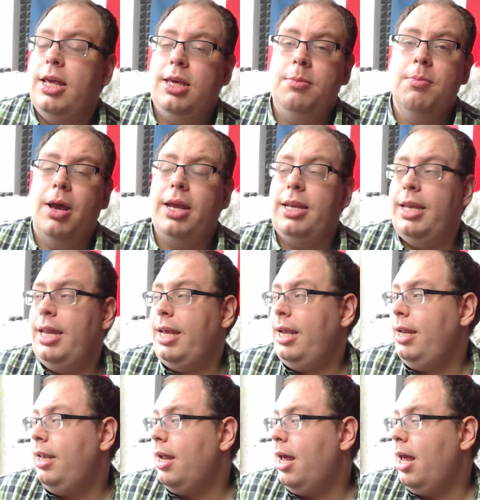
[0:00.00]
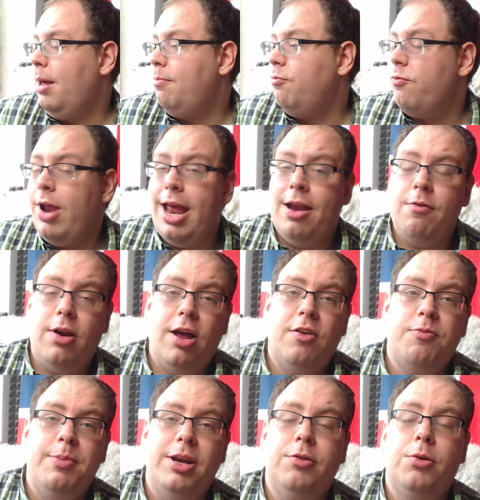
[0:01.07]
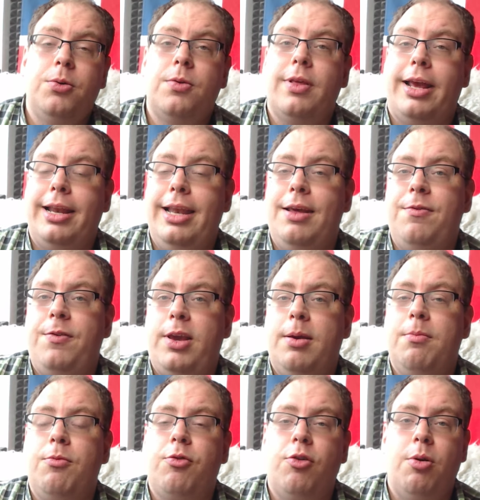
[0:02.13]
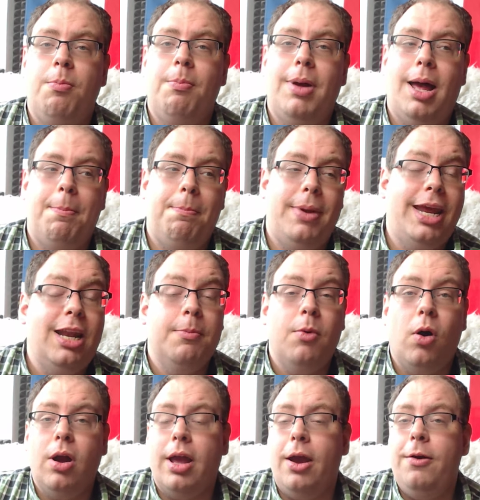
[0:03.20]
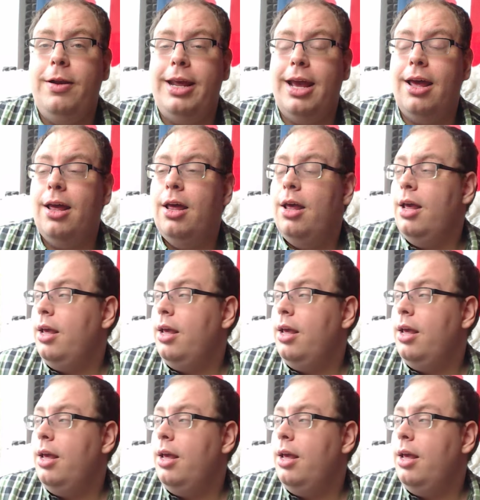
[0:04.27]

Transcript: You might need rare earth minerals like lithium from Inner Mongolia.